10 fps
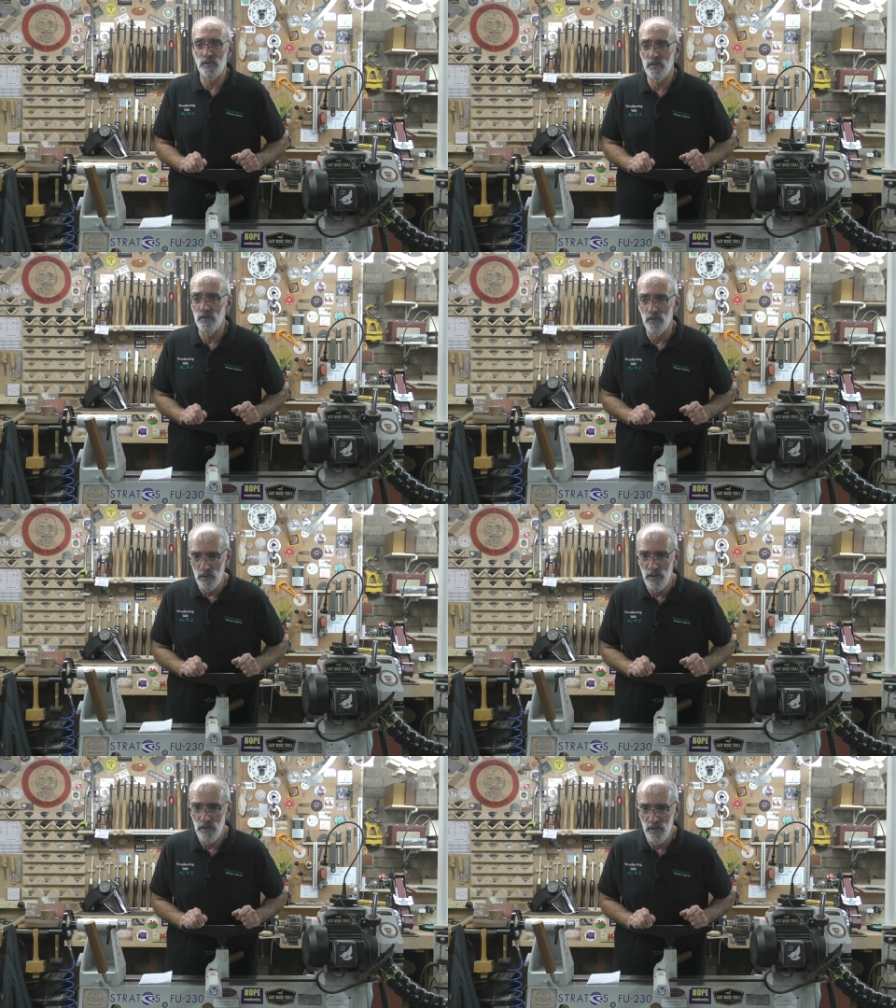than not
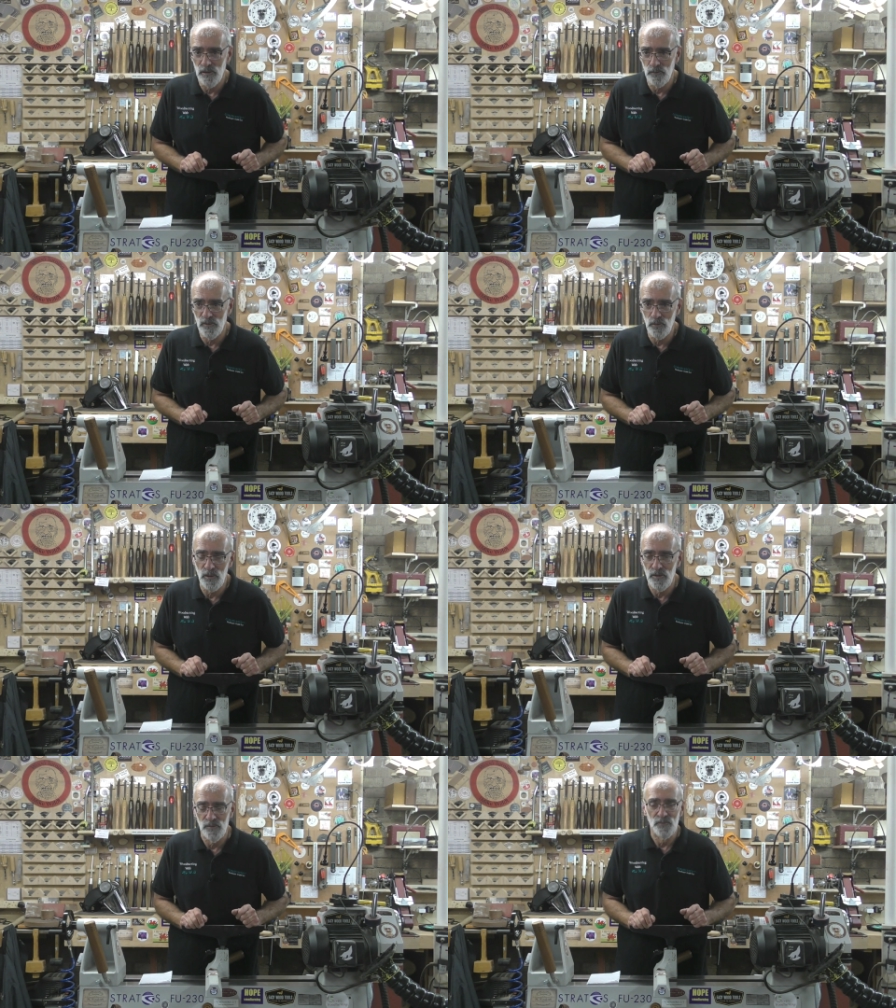cleaning it in
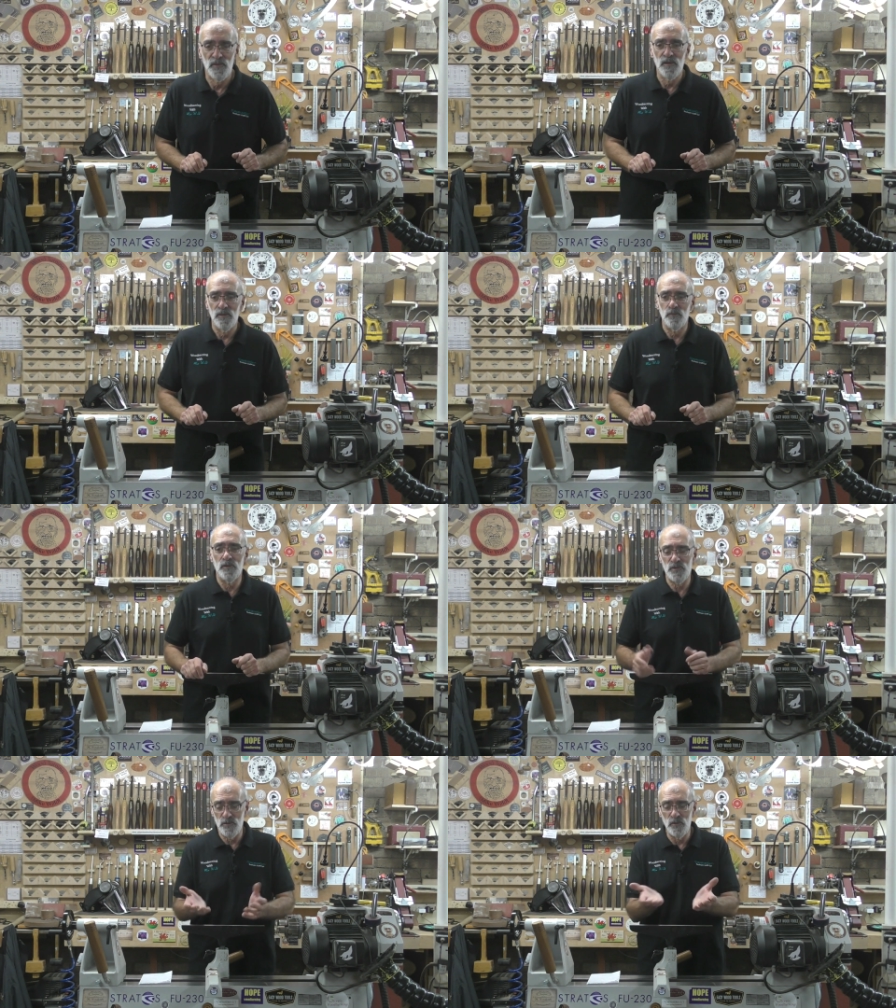between,
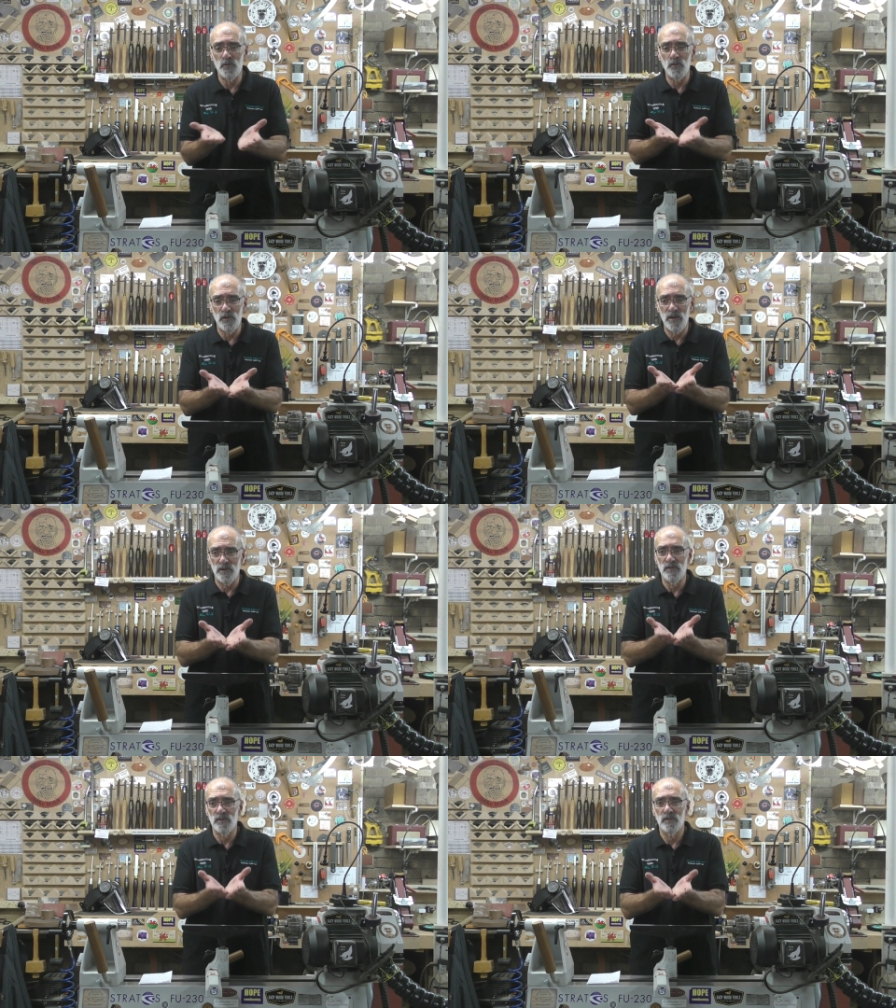because you've got all that